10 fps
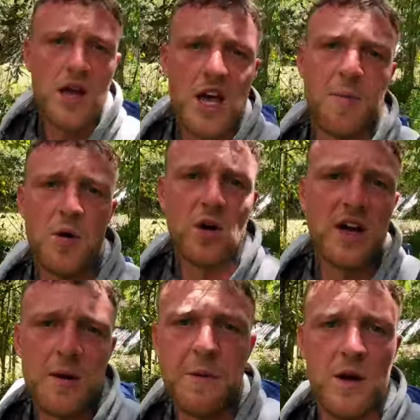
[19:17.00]
keep on
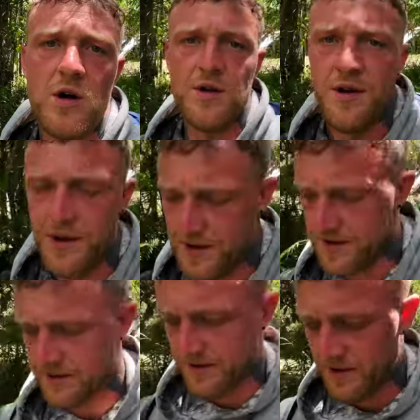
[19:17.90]
keeping on.
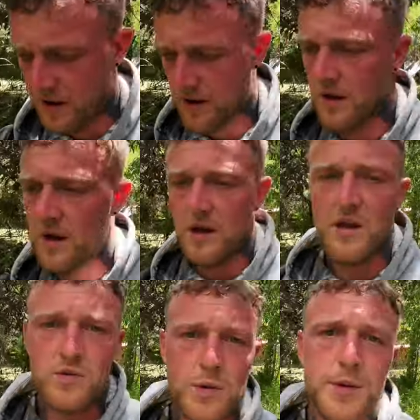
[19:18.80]

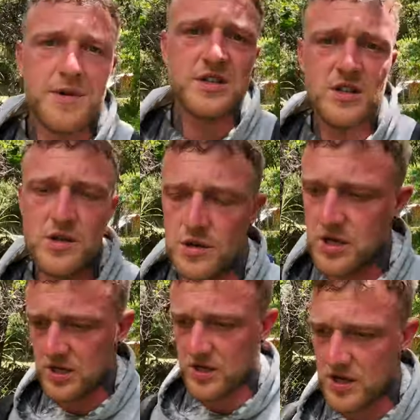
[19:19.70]
It's what we must do.
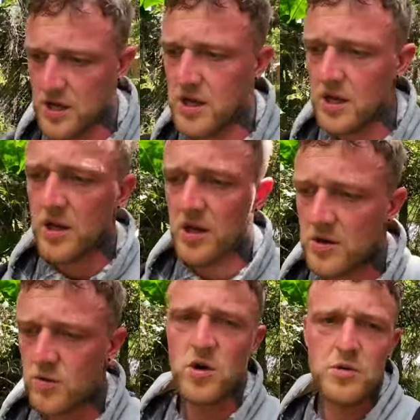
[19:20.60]

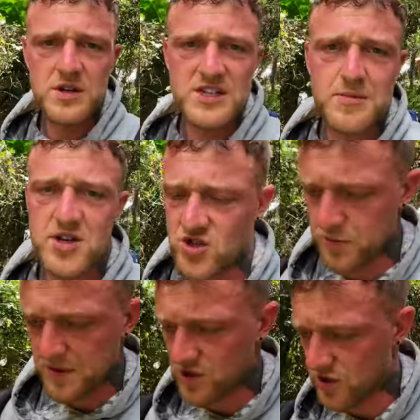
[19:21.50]
We all want to see Machu
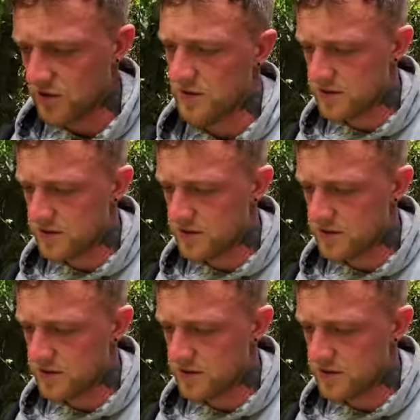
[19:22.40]
Picchu.